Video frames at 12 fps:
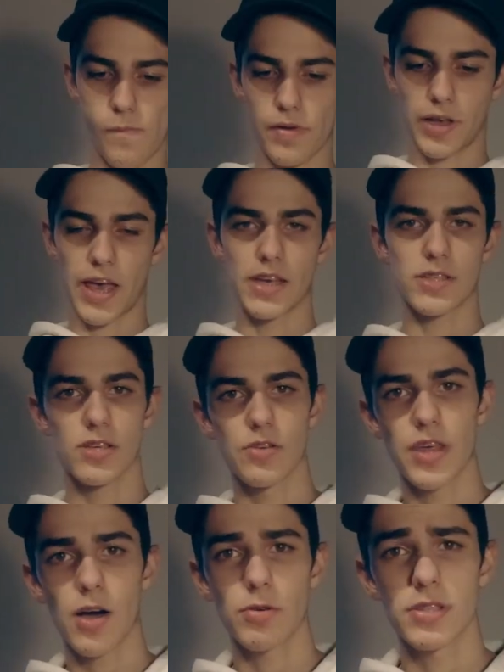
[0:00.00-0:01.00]
Okay, so
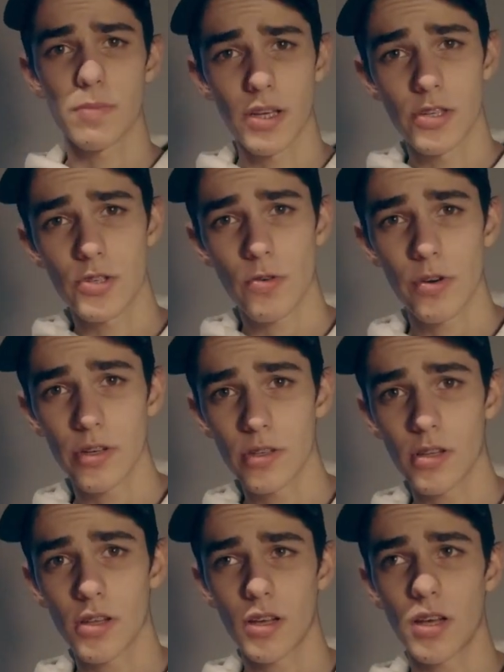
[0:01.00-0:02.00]
that was my
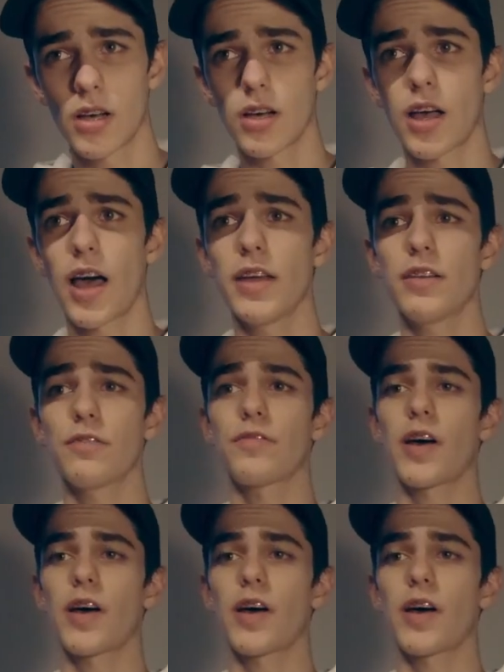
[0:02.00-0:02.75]
tutorial, kind of.